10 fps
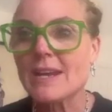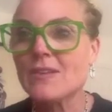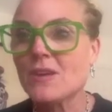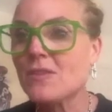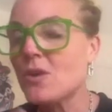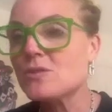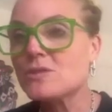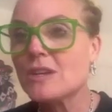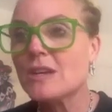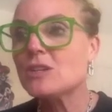and that
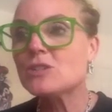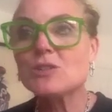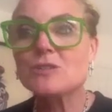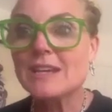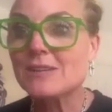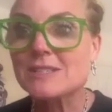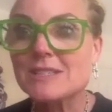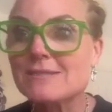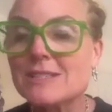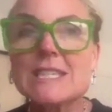those
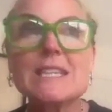2,000